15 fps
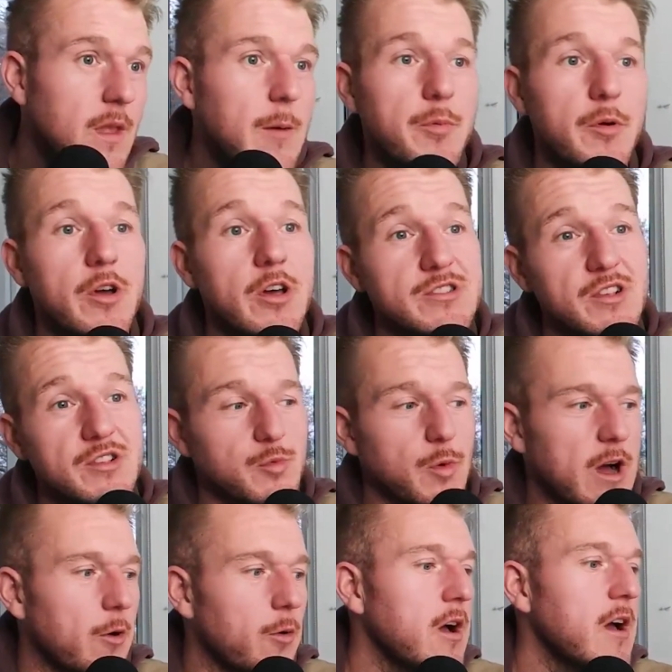because, as
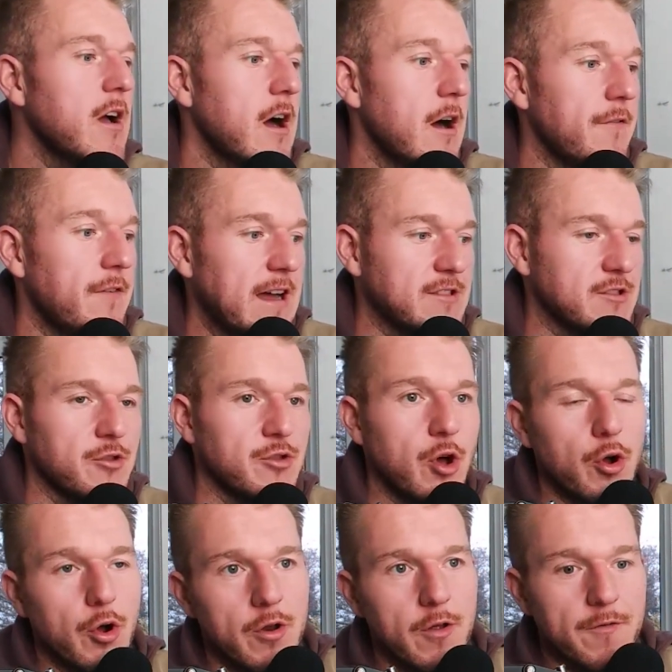well, I've had the
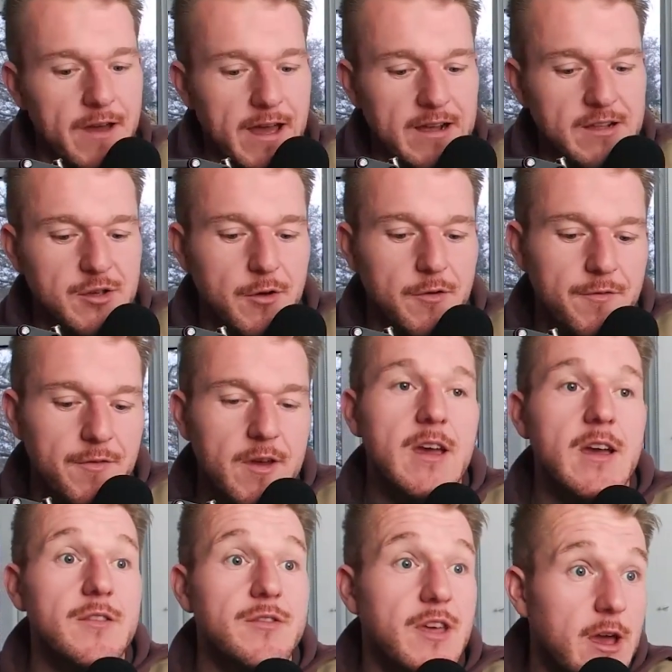knock on effect of
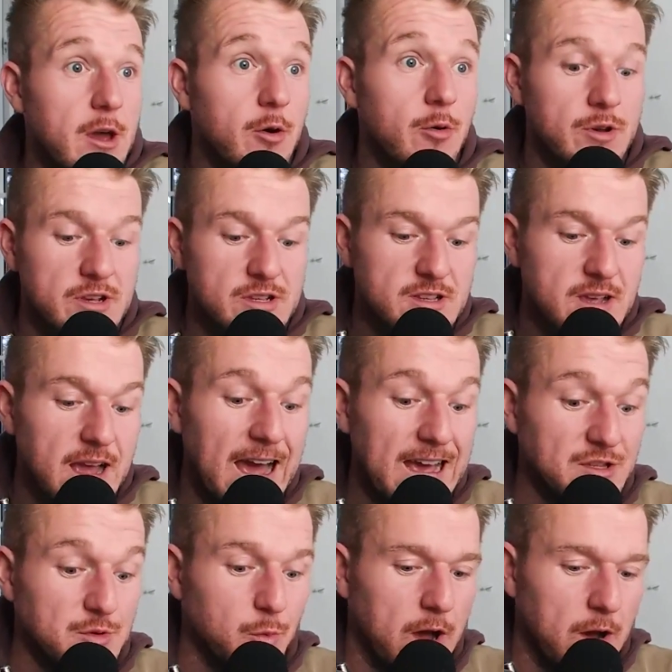the illness
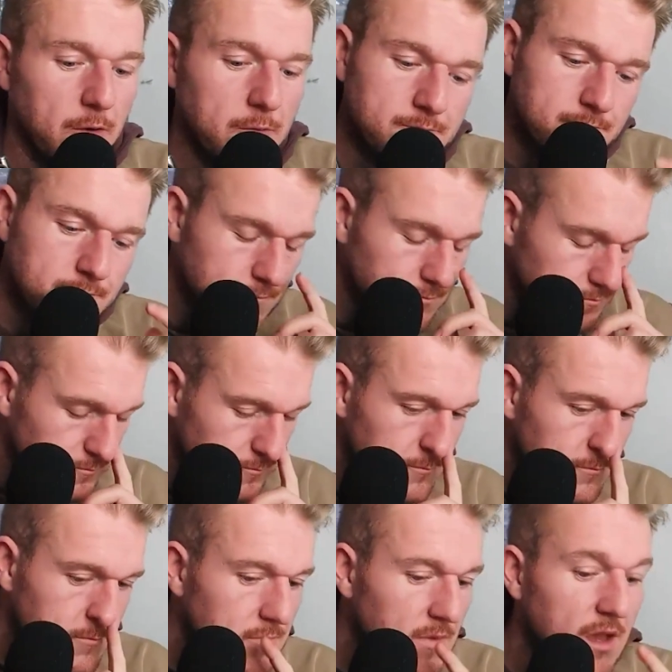as well.
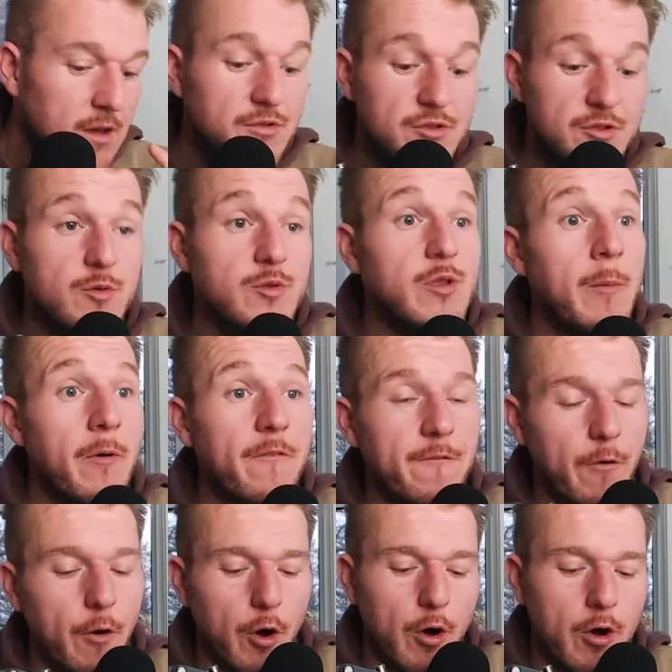Number
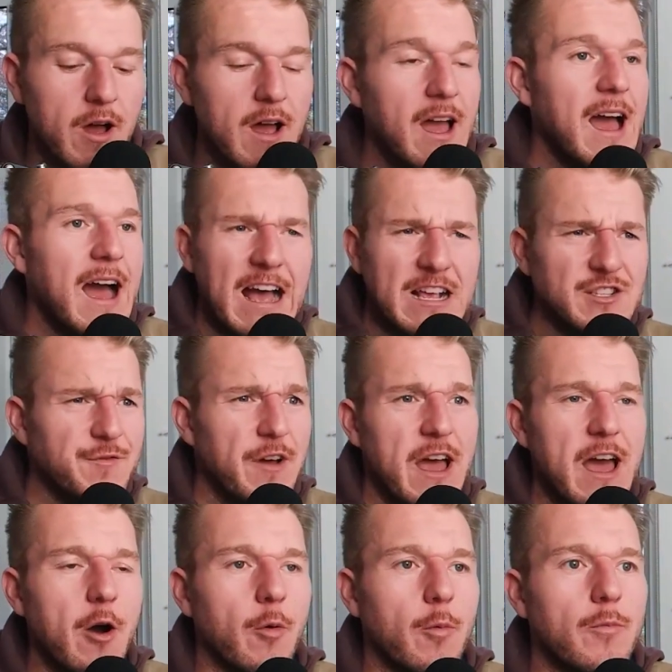four, ask for
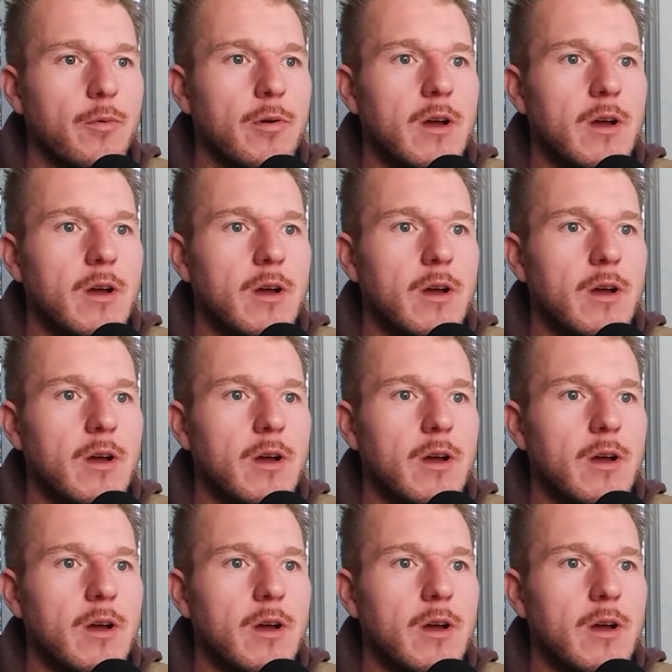help.